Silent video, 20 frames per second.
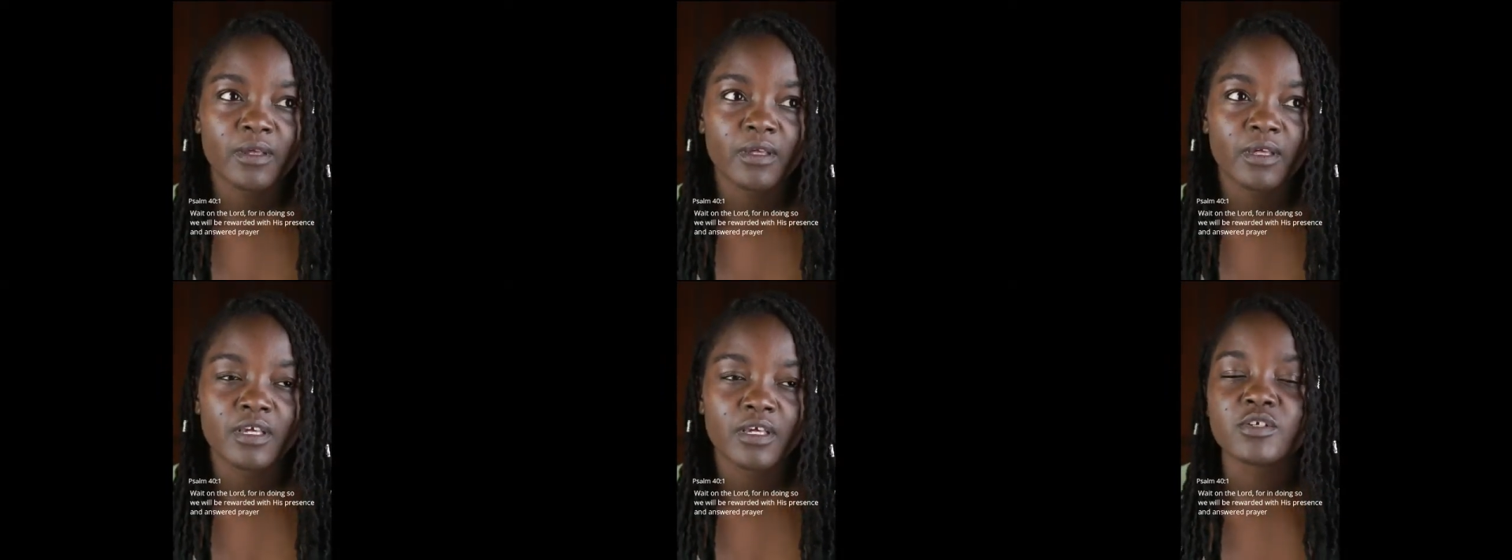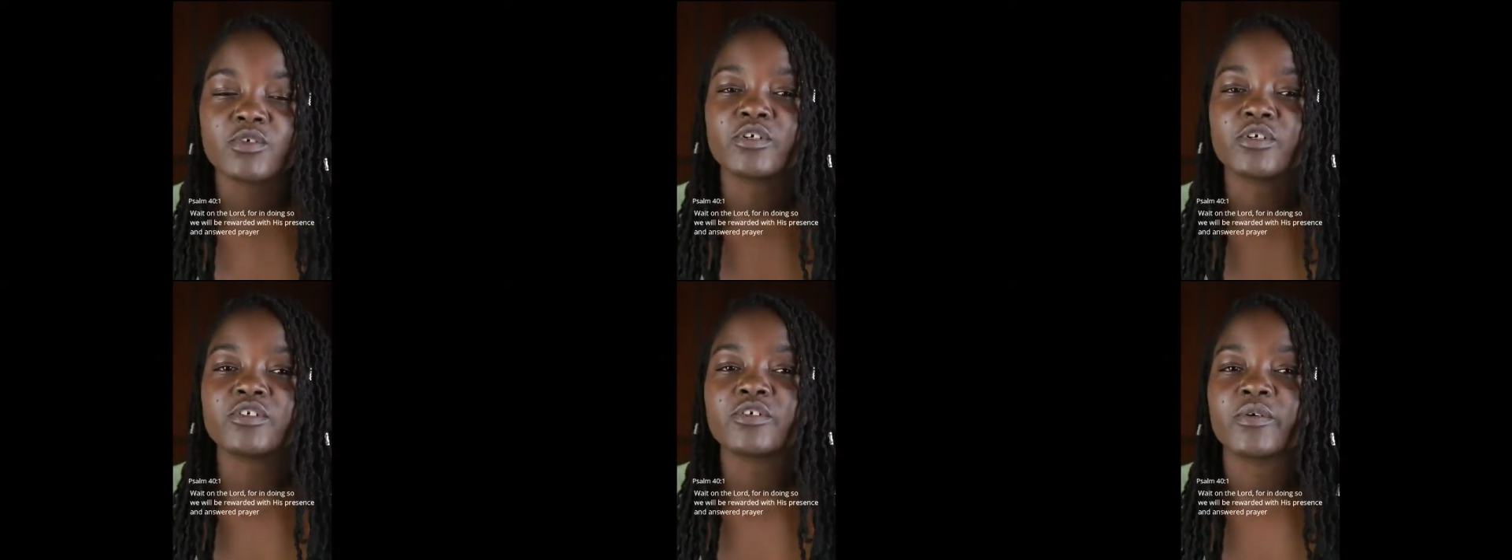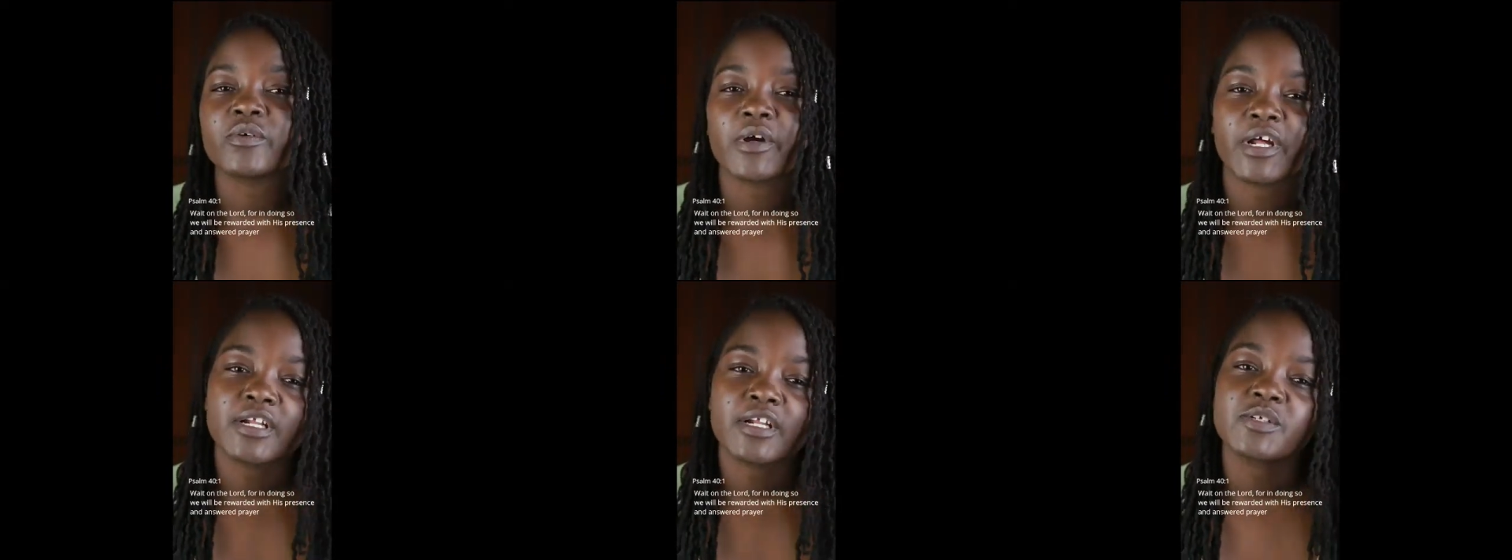He's going to
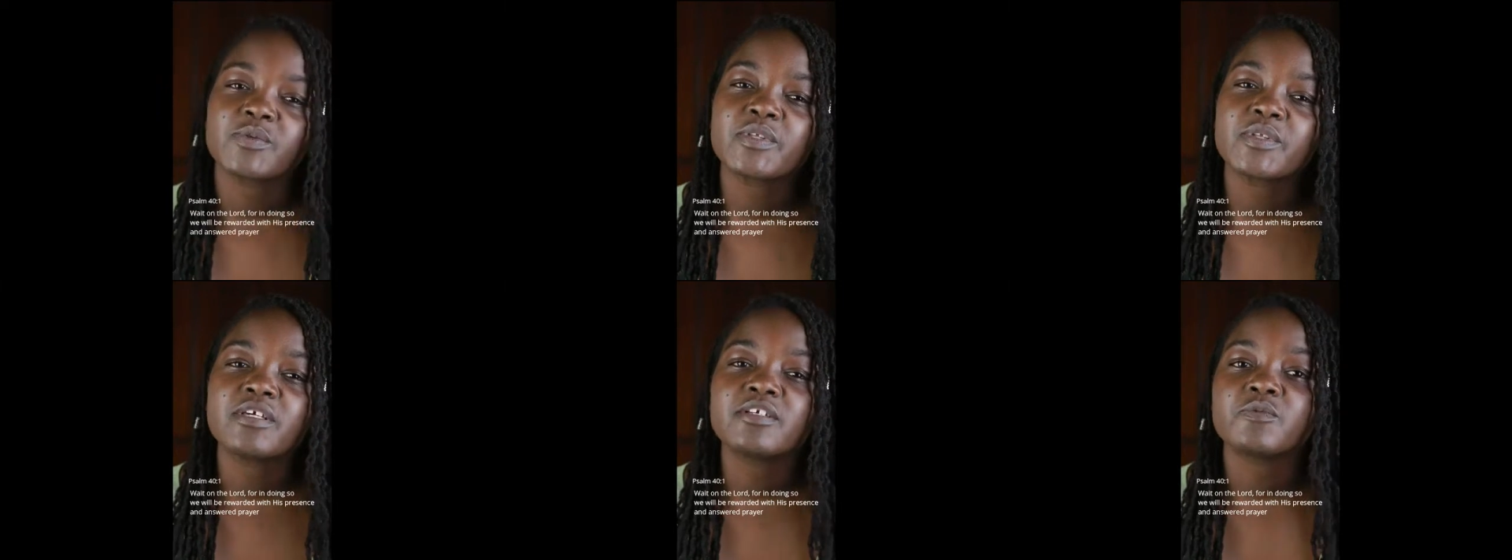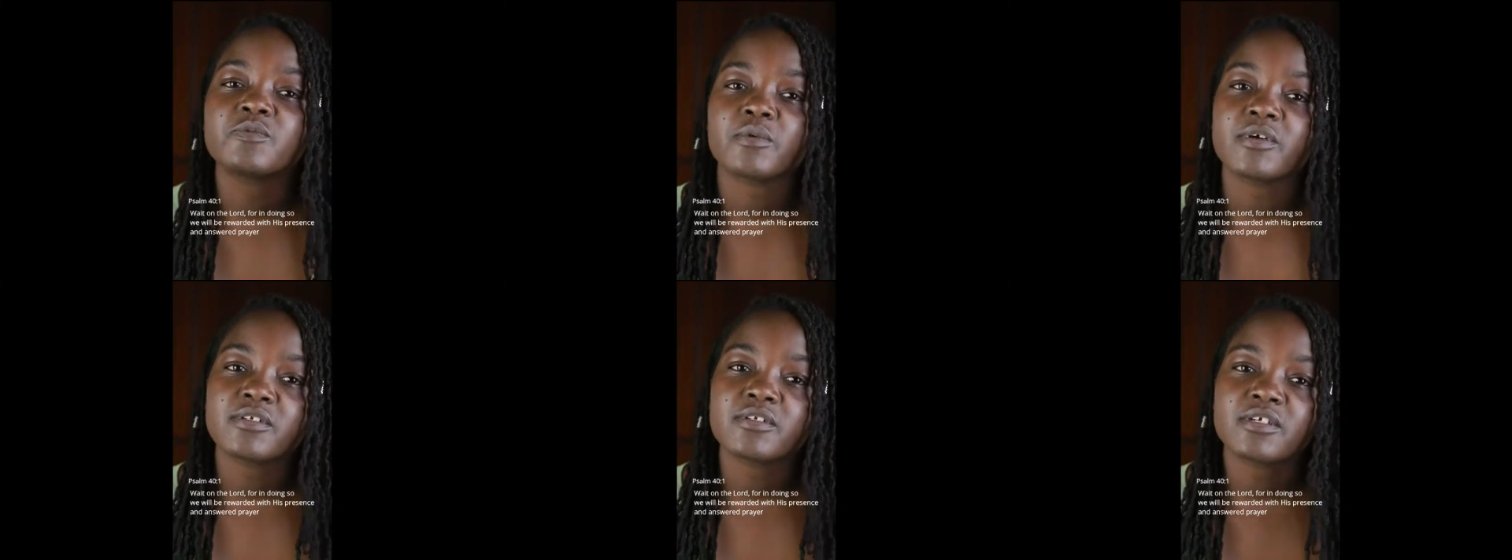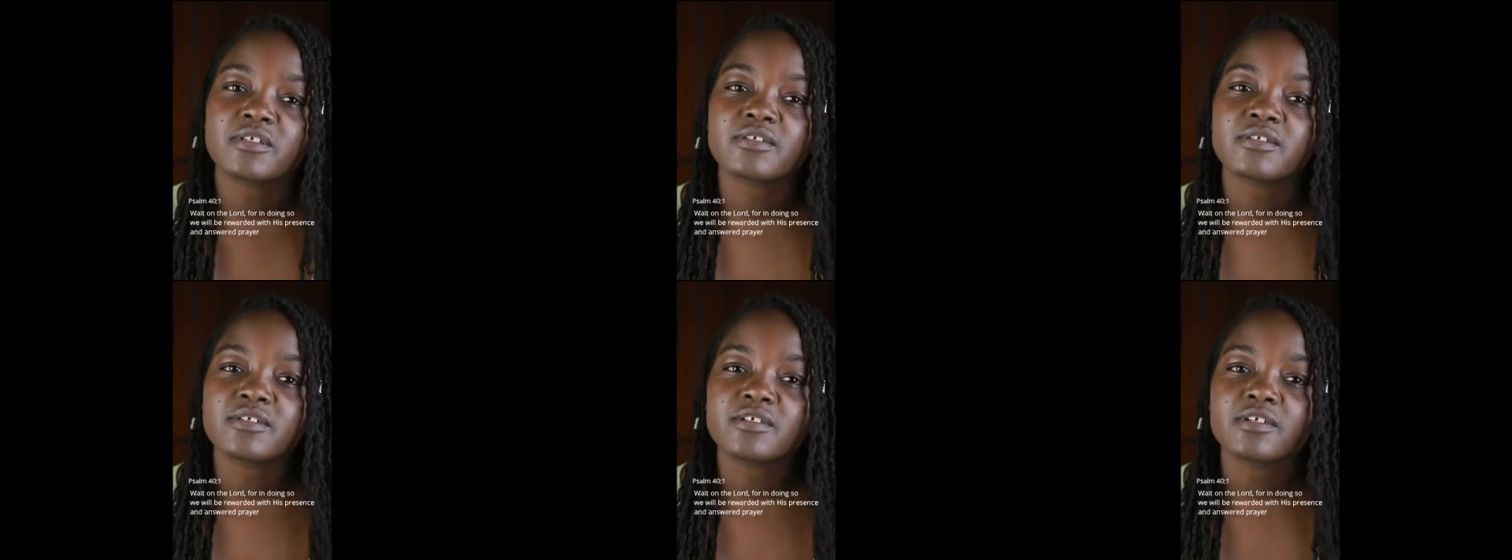reward us with His
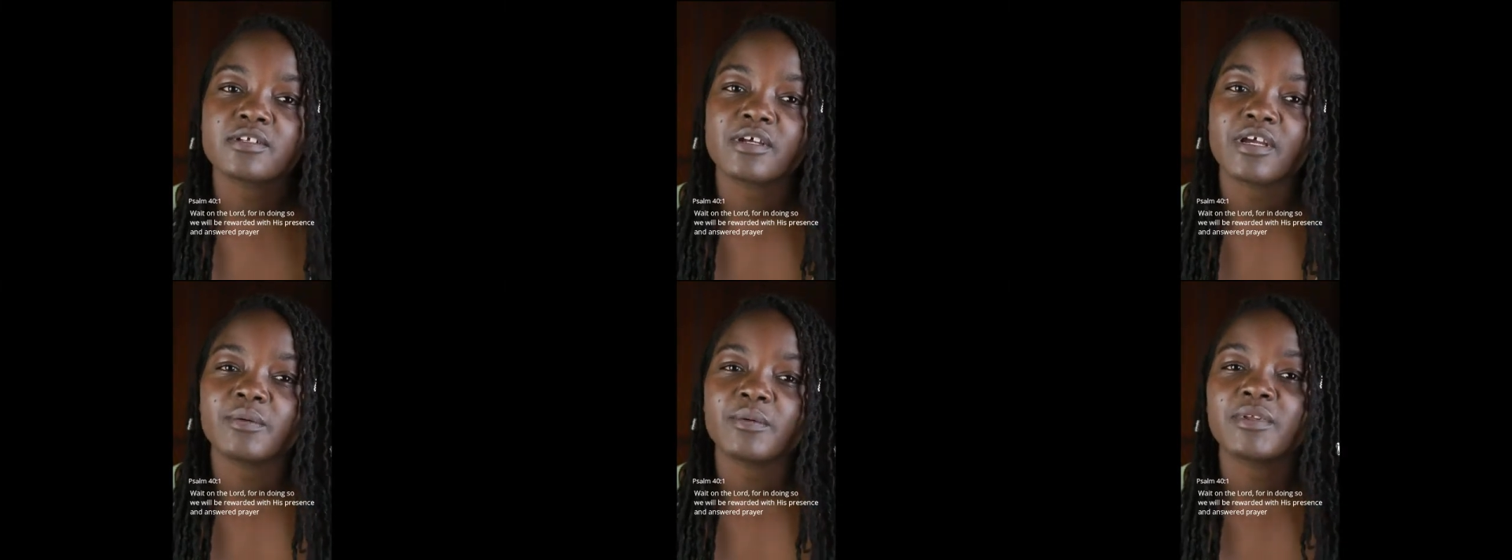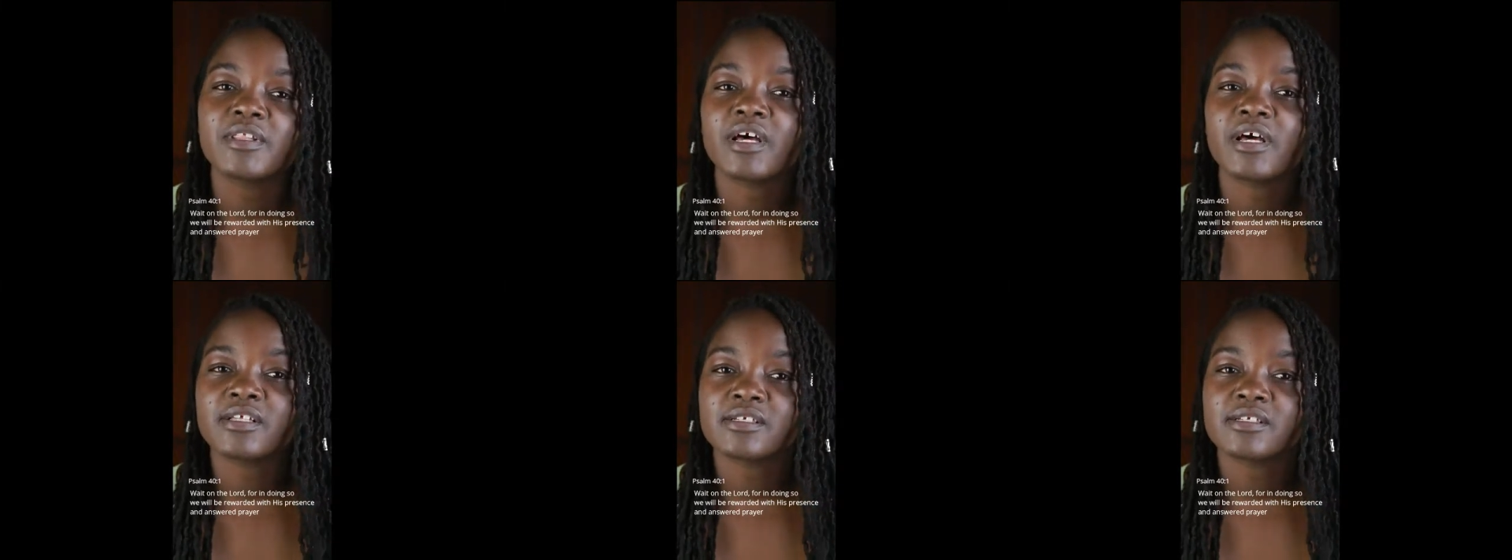presence and with